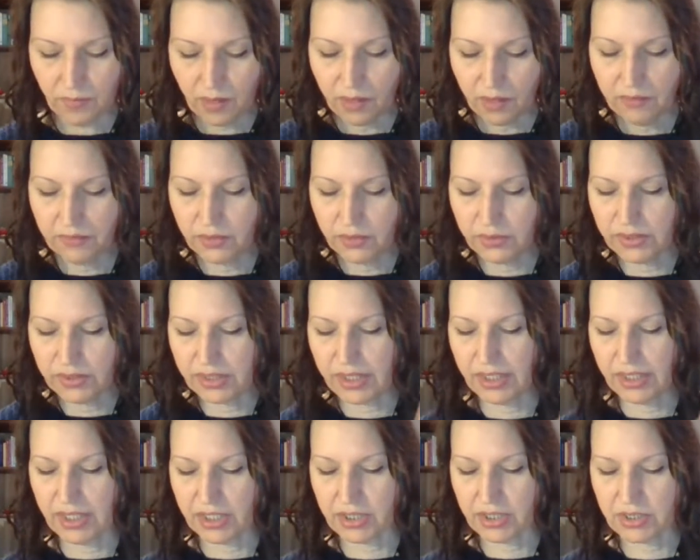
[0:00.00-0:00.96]
Feel your
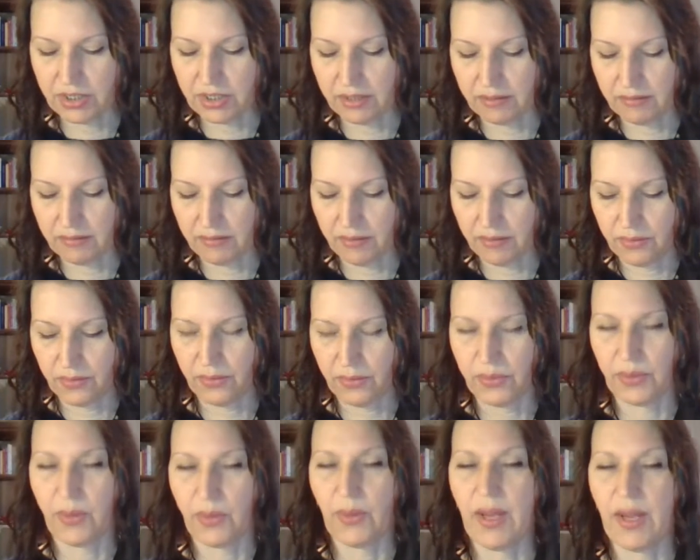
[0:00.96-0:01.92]
connection through
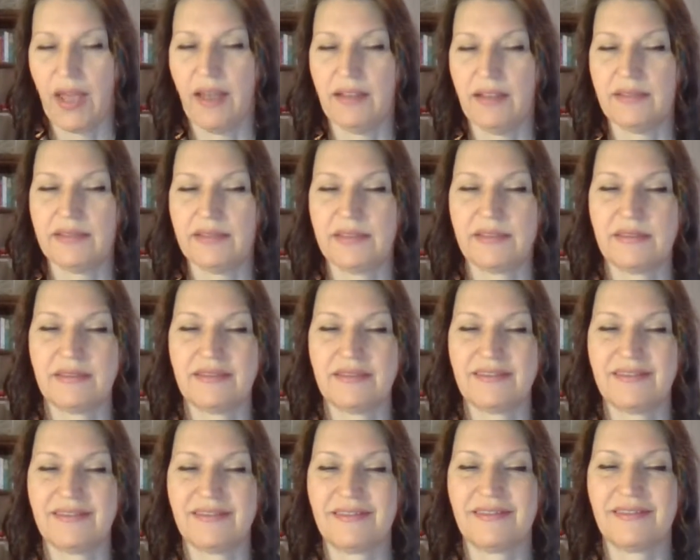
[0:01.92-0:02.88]
the crown
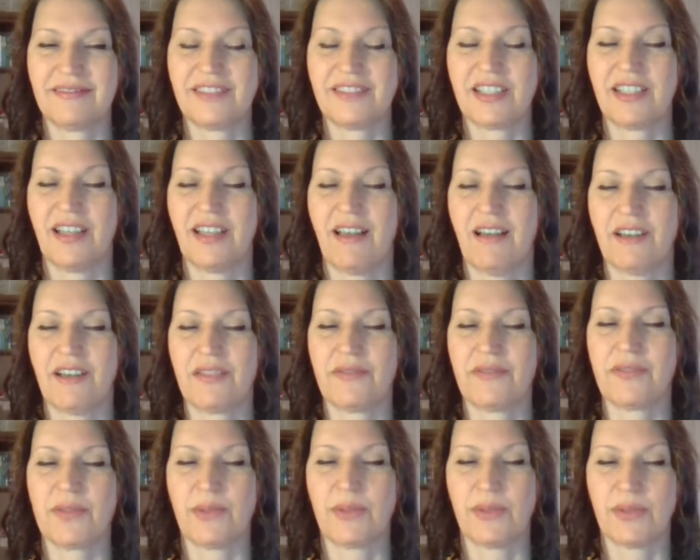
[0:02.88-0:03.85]
to the heart of
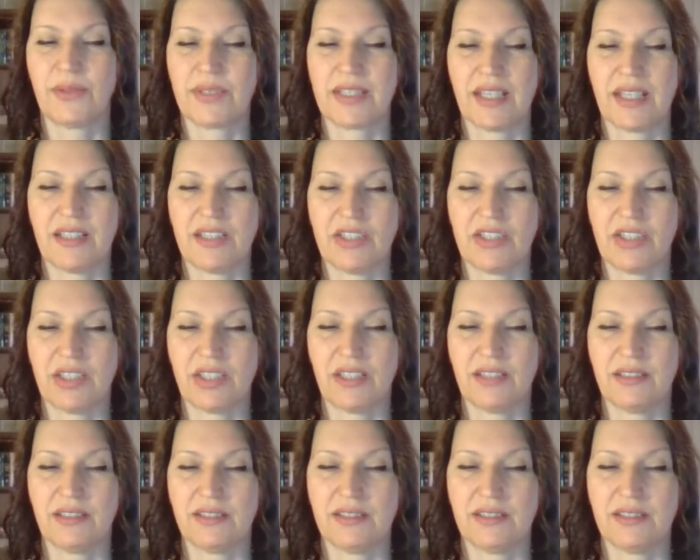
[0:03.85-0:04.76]
source energy,